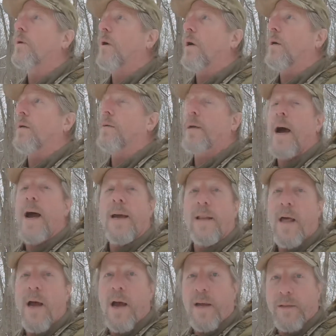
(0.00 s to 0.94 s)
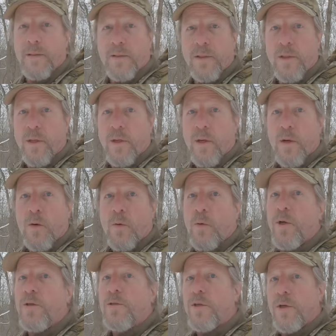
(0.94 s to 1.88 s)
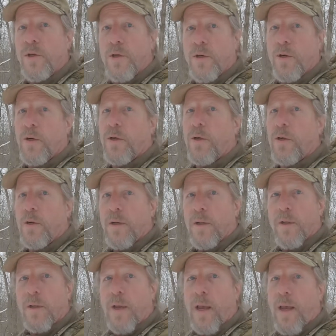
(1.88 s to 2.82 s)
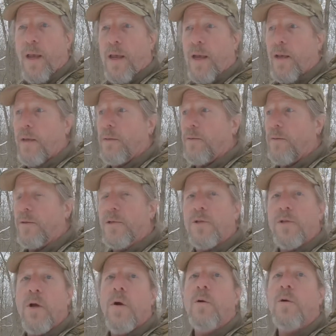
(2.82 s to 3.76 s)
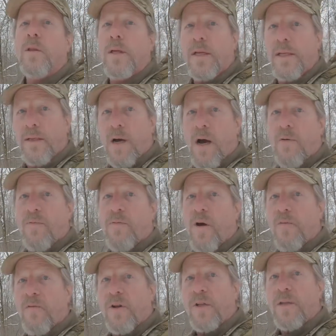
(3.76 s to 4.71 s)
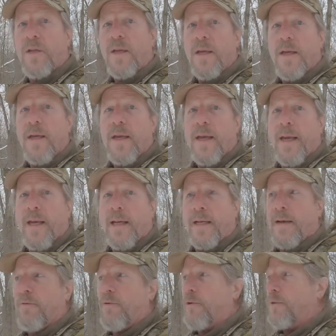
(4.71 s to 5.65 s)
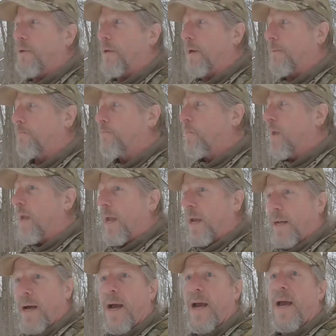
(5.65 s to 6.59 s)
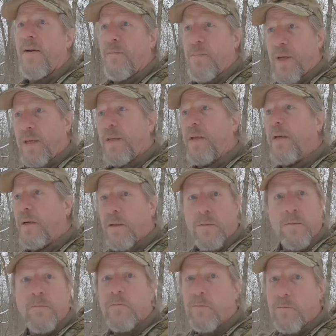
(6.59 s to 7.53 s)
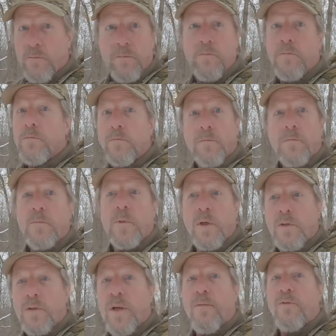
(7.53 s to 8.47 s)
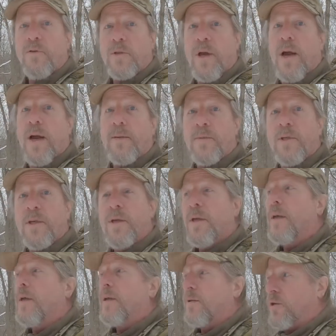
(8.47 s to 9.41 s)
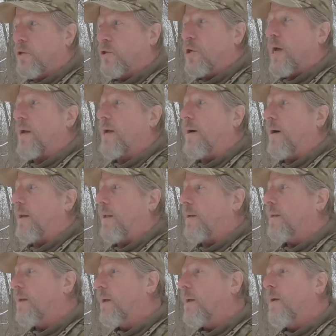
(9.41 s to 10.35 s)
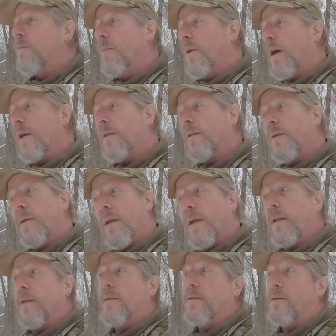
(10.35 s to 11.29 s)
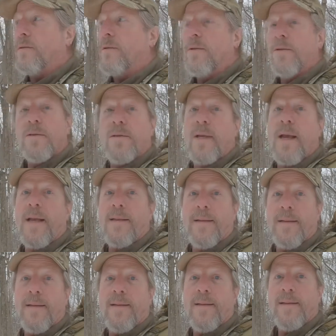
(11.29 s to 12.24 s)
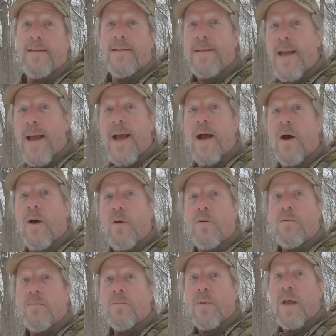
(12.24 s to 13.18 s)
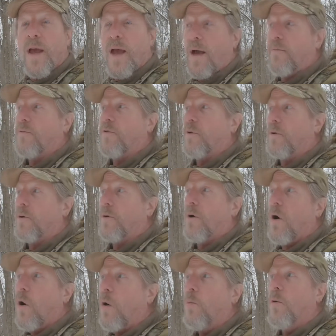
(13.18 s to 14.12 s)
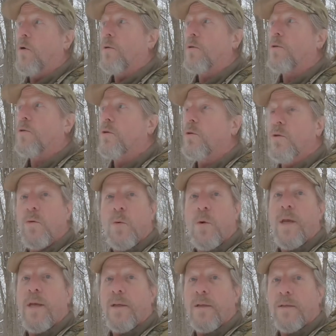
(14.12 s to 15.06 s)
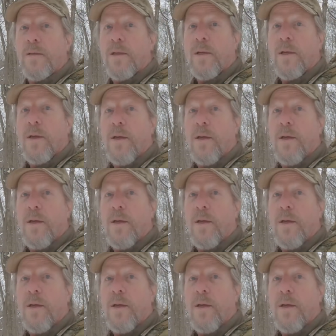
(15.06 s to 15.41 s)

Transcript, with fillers: uh, guidelines resecured and the snow cleaned off of it and everything. And I have been here several times to check on it, but it is to the state that it is now after almost two weeks.